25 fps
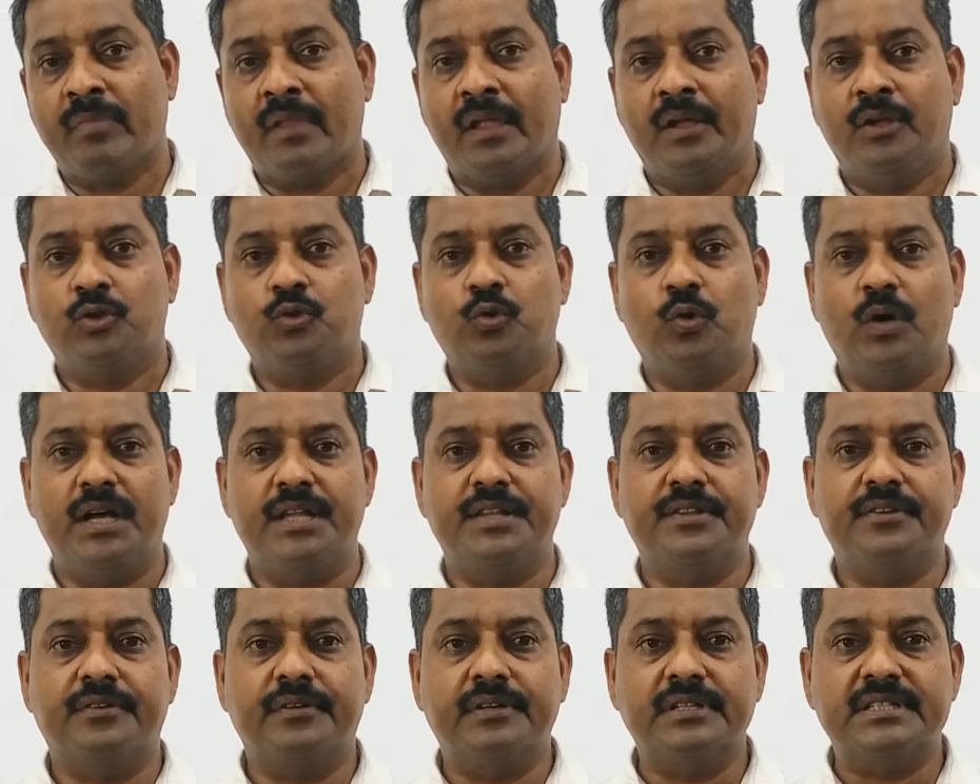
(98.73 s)
To
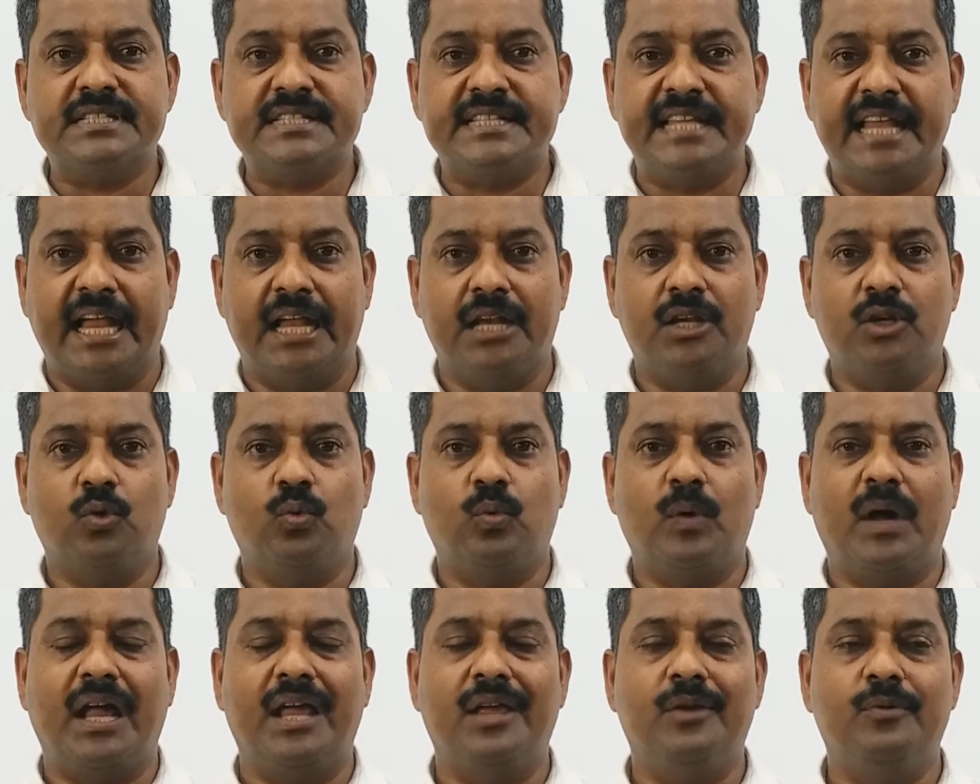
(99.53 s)
understand
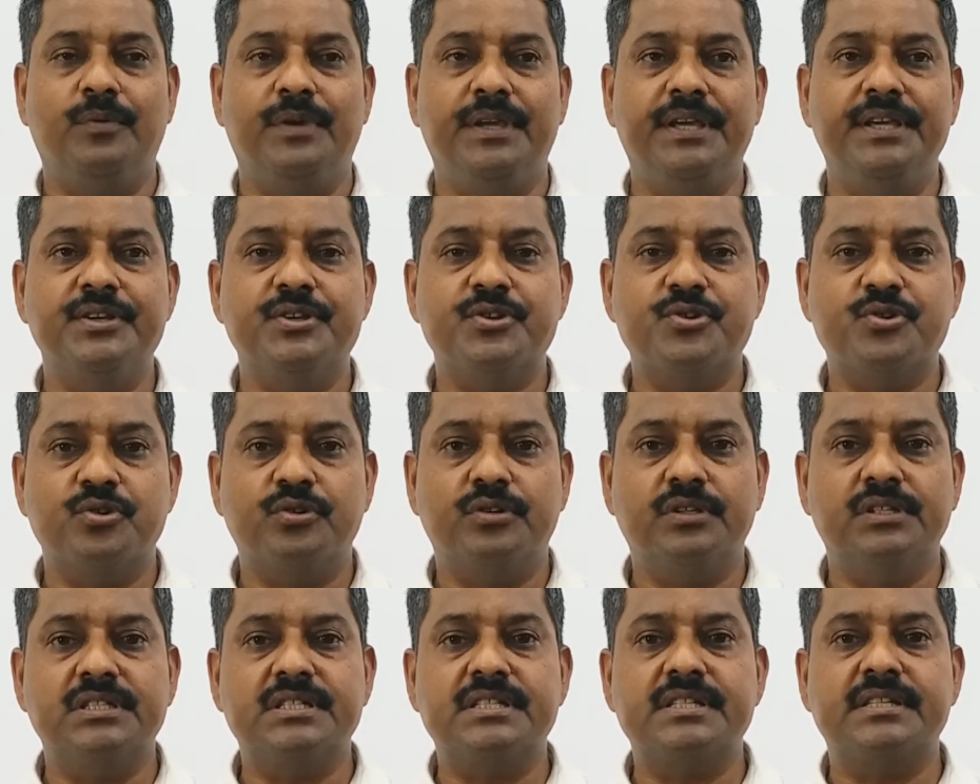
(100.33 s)
why we
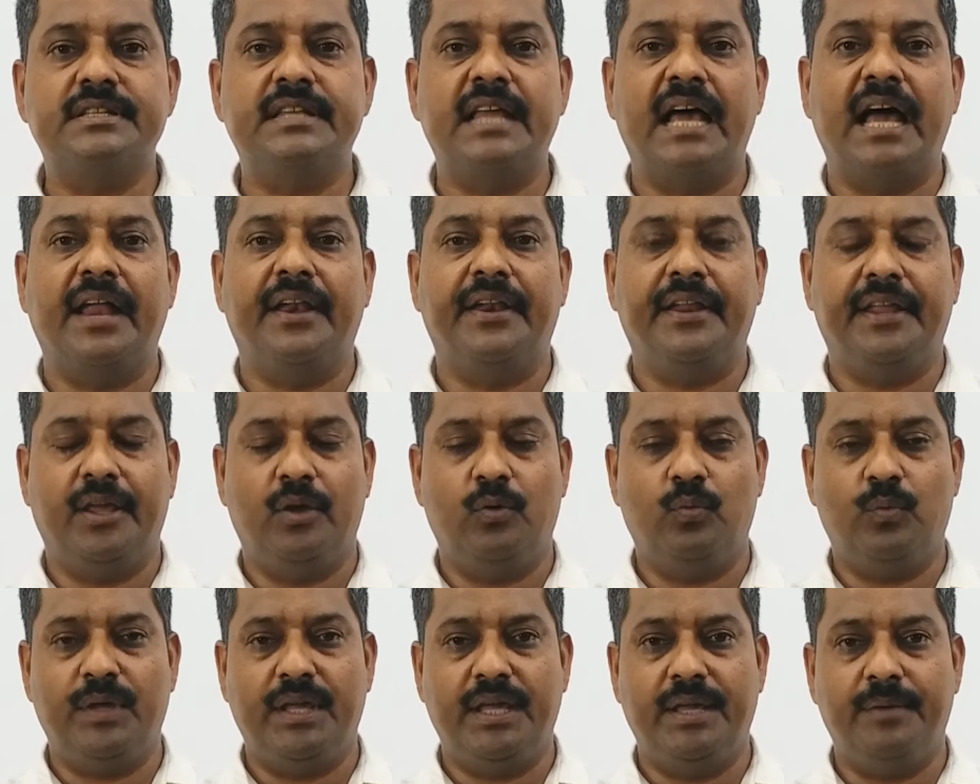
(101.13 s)
should study
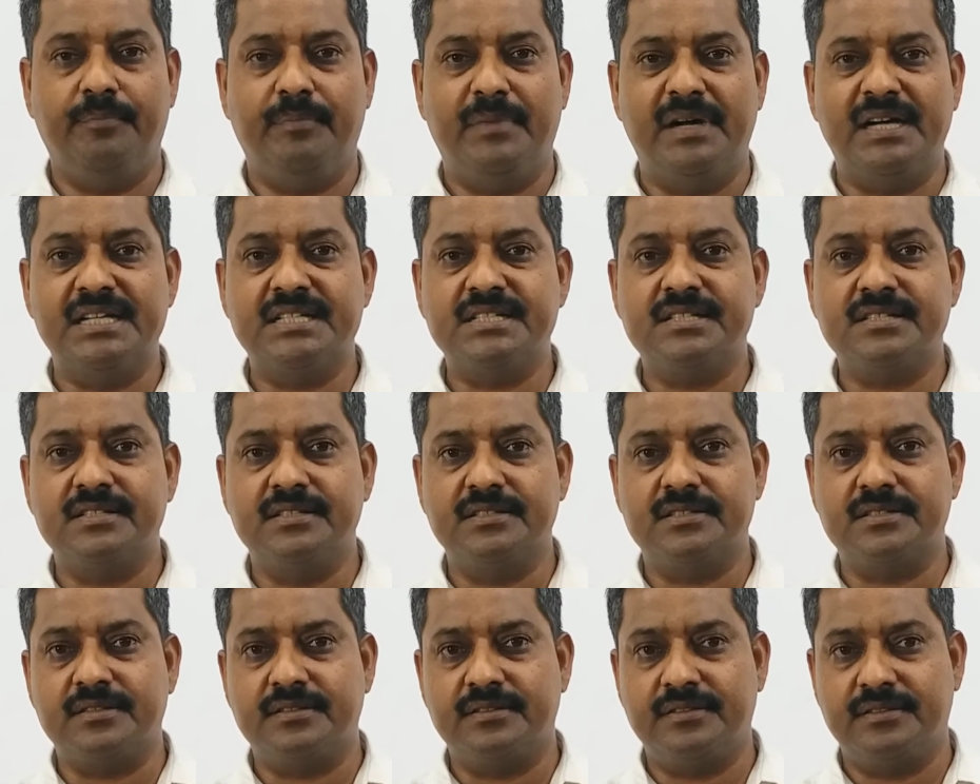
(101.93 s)
we must
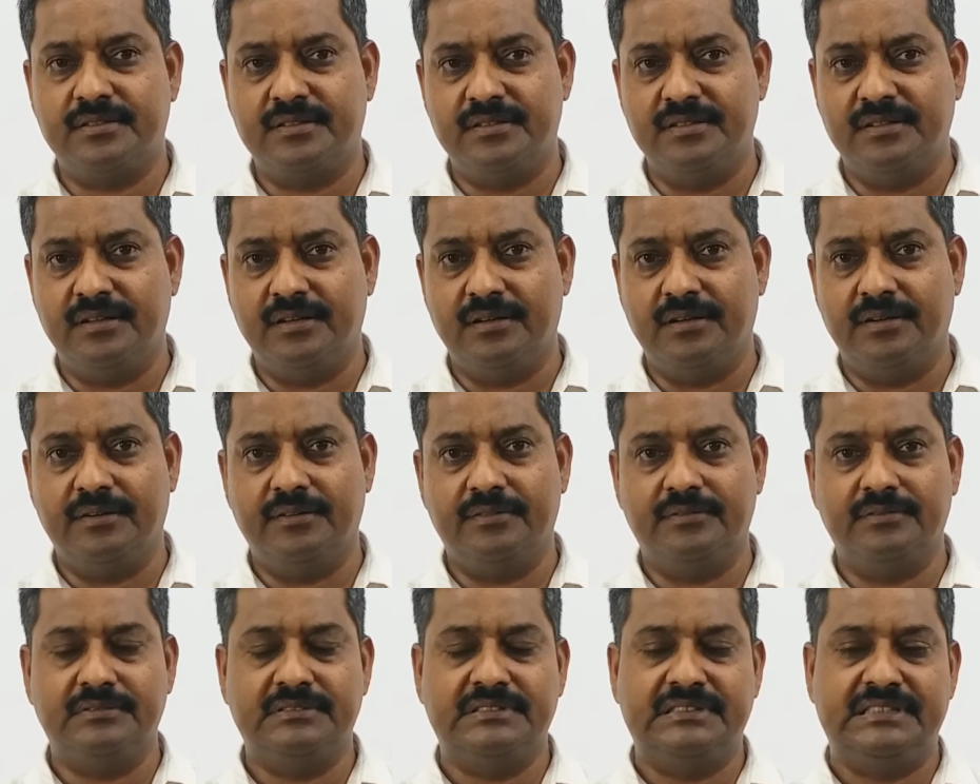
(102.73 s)

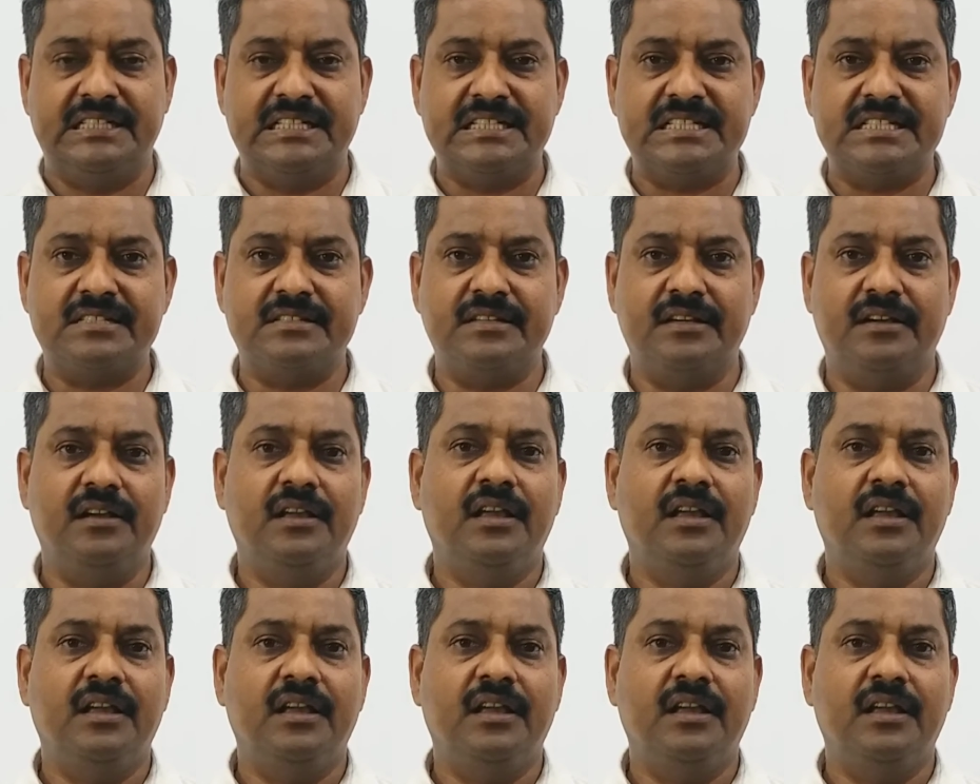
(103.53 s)
uh, just